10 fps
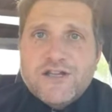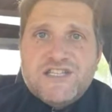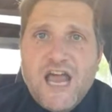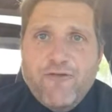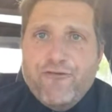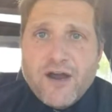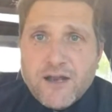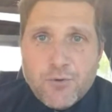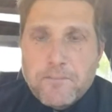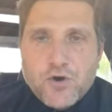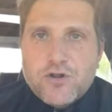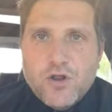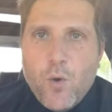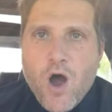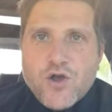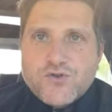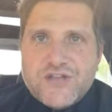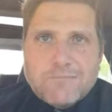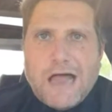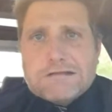Couldn't say fucking Roberto
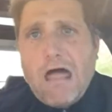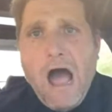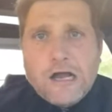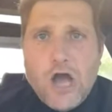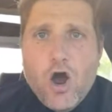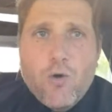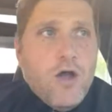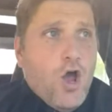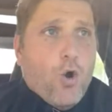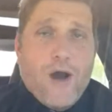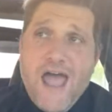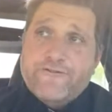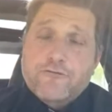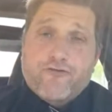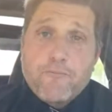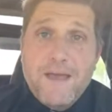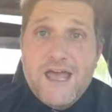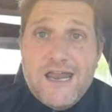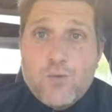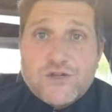Luongo's name. Lalongo. Or heaven
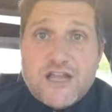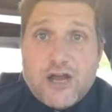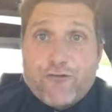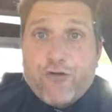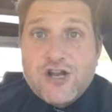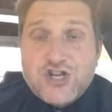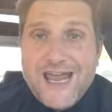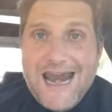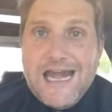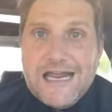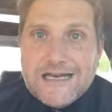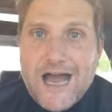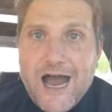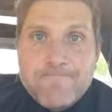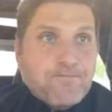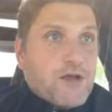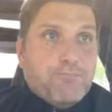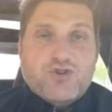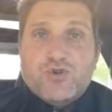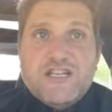forbid, it was like a French-Canadian guy.
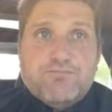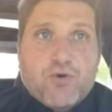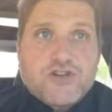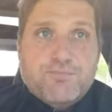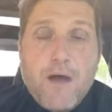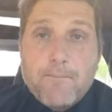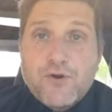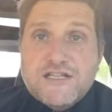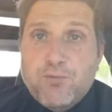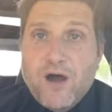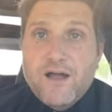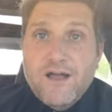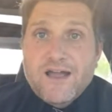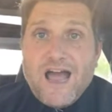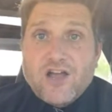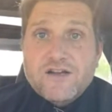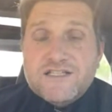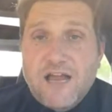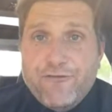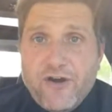Patrice Brisebois. Guy
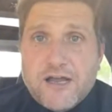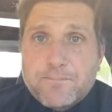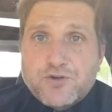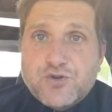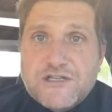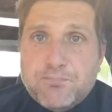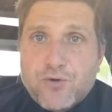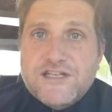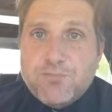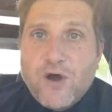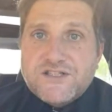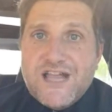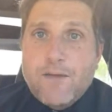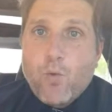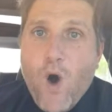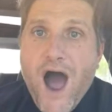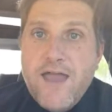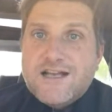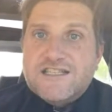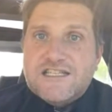couldn't say fucking Patrice Brisebois' name.
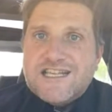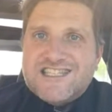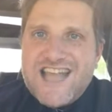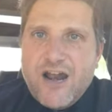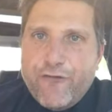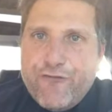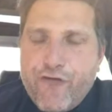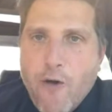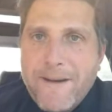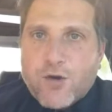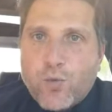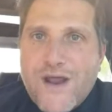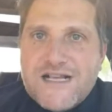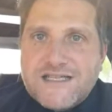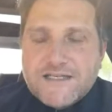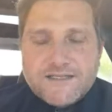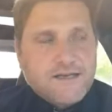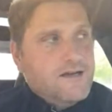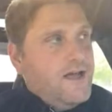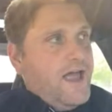Why? Because he's a xenophobic racist.